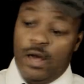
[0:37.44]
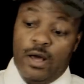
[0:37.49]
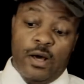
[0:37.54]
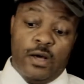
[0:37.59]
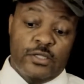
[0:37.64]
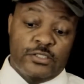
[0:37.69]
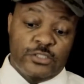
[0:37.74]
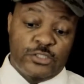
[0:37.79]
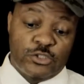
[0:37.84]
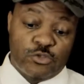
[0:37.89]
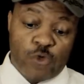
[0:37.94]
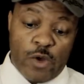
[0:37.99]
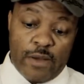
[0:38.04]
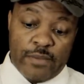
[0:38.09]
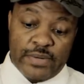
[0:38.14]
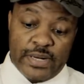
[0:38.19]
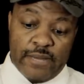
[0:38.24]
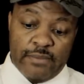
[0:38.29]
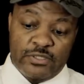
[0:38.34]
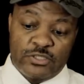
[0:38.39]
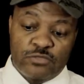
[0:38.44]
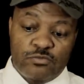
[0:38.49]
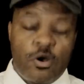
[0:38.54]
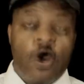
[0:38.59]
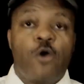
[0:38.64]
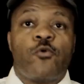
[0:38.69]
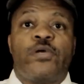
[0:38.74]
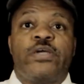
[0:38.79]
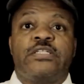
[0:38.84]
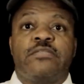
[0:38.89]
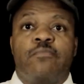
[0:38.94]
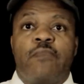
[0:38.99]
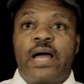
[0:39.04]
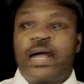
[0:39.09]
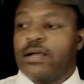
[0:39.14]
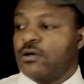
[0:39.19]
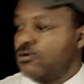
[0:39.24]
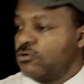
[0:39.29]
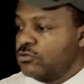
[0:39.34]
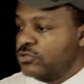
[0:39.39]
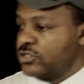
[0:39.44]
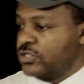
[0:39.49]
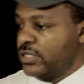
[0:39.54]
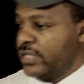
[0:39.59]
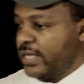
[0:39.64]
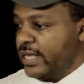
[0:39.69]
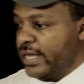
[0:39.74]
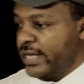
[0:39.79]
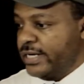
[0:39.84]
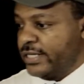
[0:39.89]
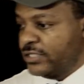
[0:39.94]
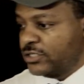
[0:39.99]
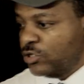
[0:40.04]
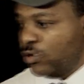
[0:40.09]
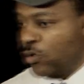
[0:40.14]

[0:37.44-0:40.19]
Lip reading: subscriber name is Maurice Michaels, and his